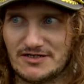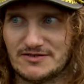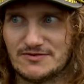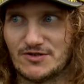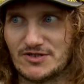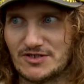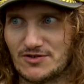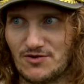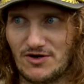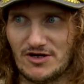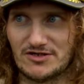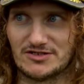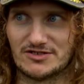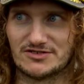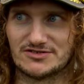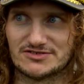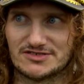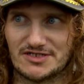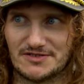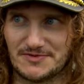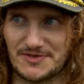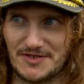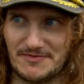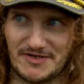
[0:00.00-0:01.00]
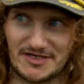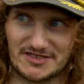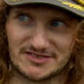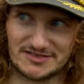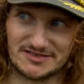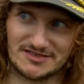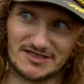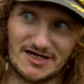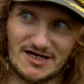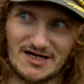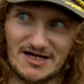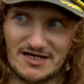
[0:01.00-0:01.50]
running water, stuff that
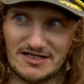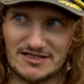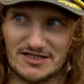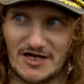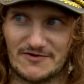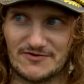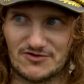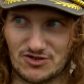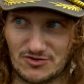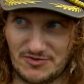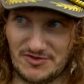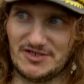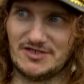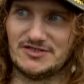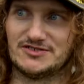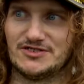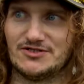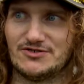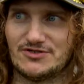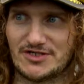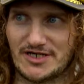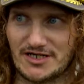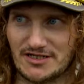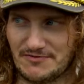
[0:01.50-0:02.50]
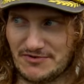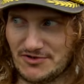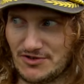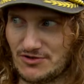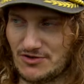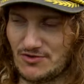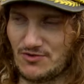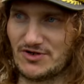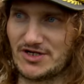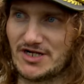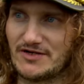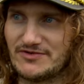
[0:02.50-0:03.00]
makes life a little bit easier to get up and
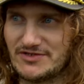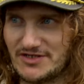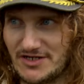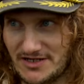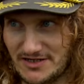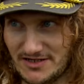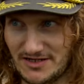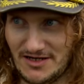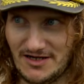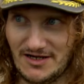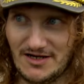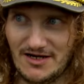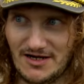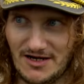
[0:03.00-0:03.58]
go to work every day.